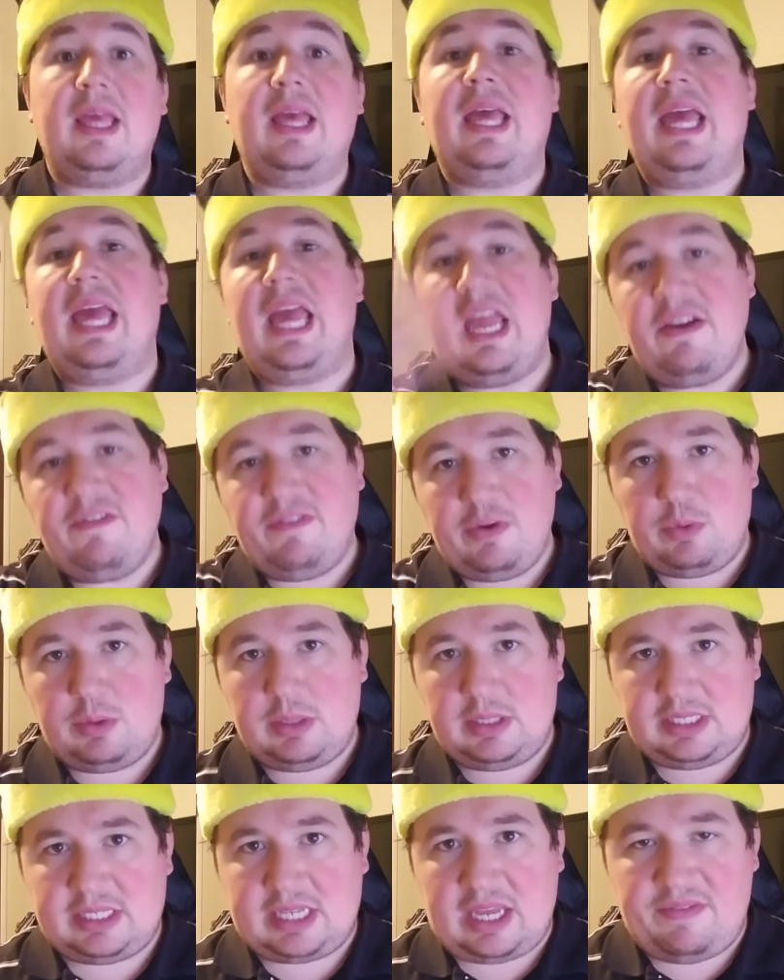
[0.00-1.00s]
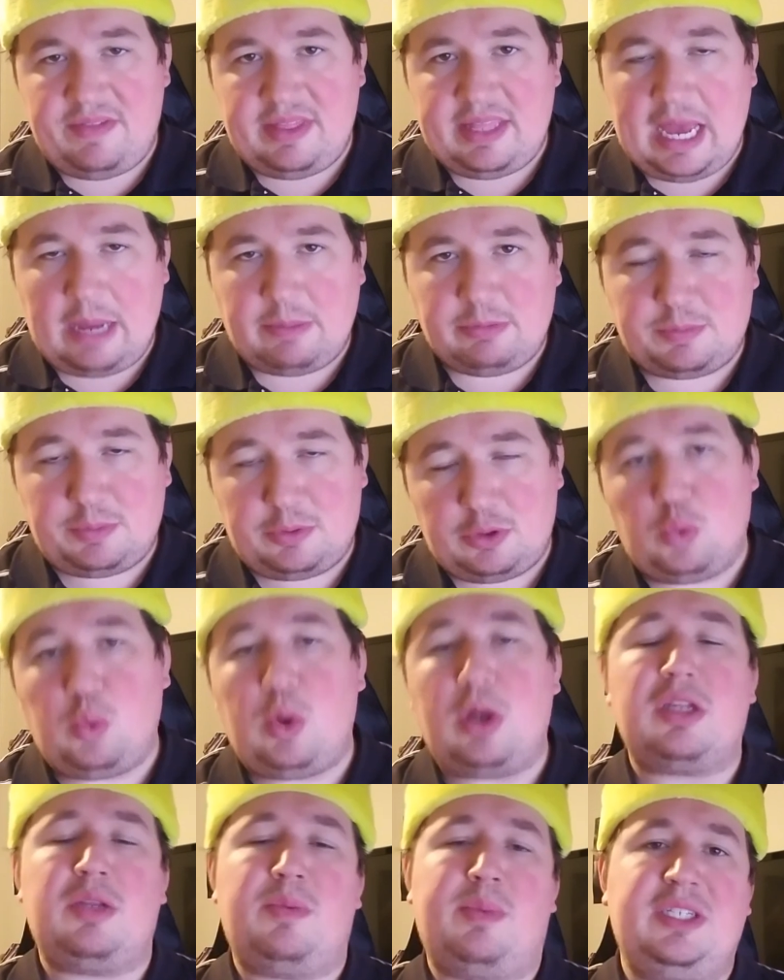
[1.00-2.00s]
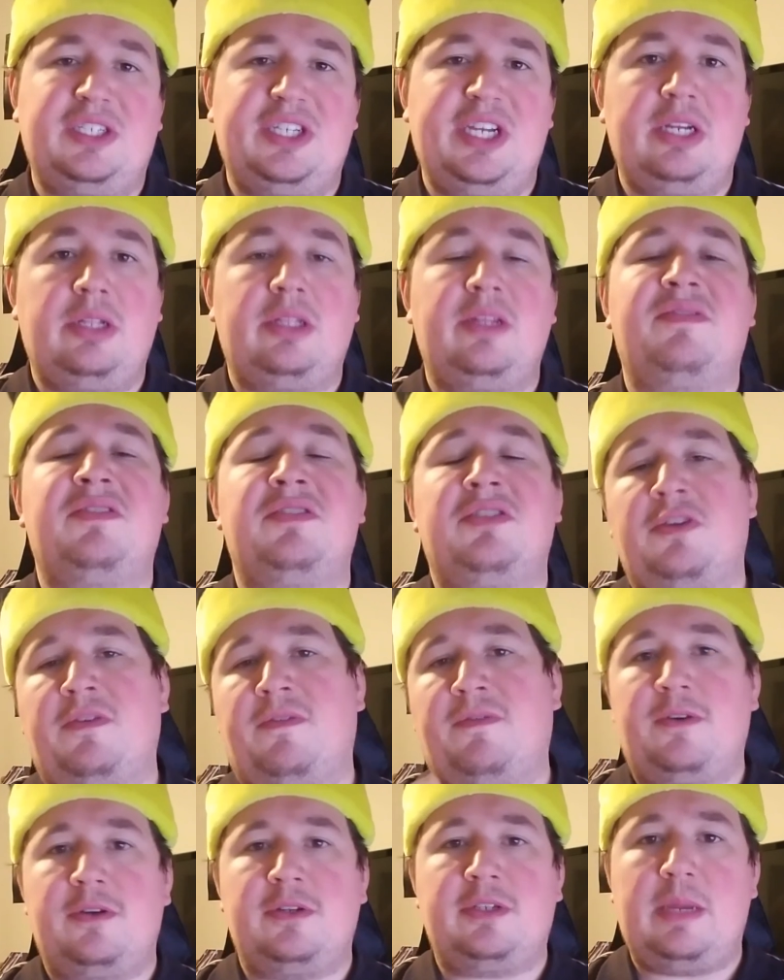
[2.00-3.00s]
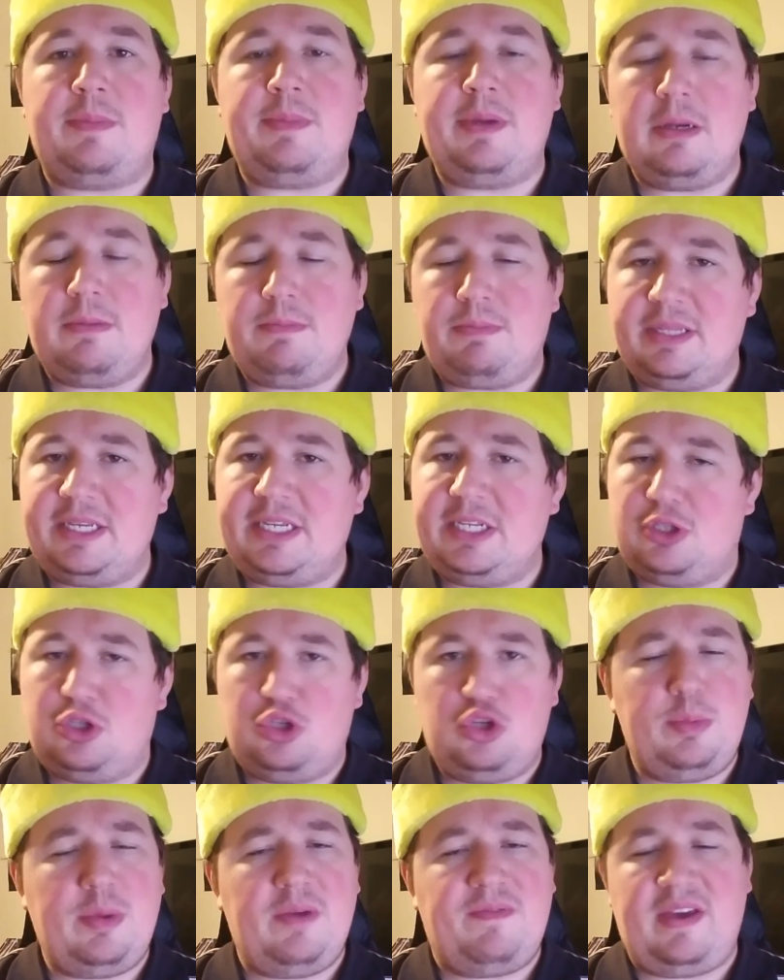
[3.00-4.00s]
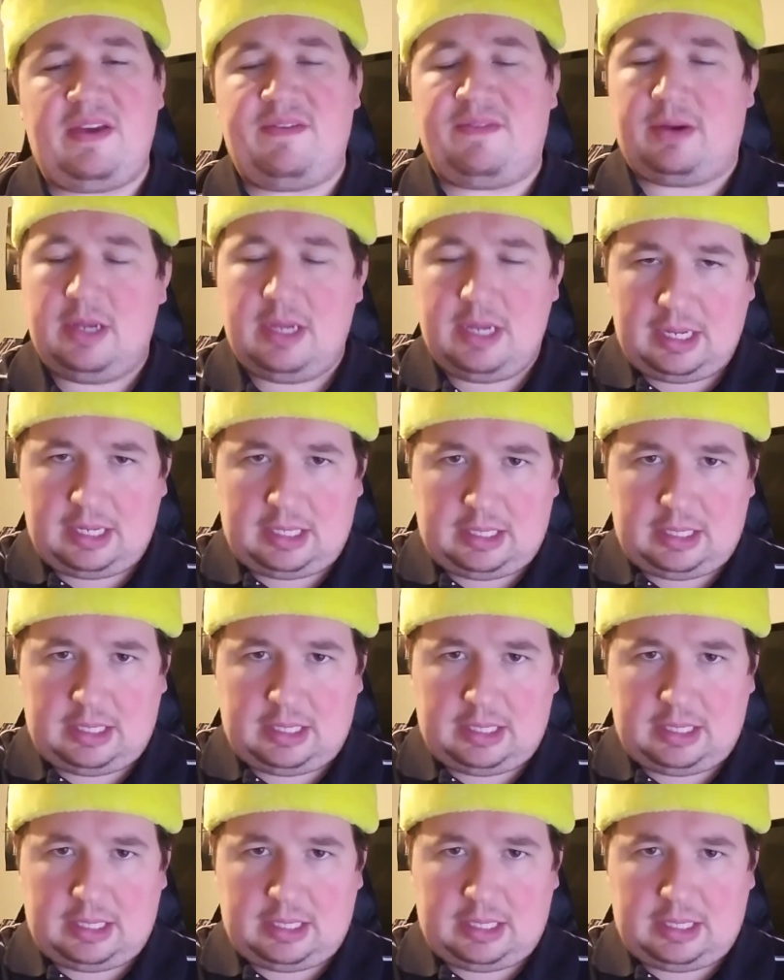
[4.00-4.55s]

Hey everyone, this is Kevin the Apptrepreneur. Welcome to my channel. If this is your first time here, please do me a favor.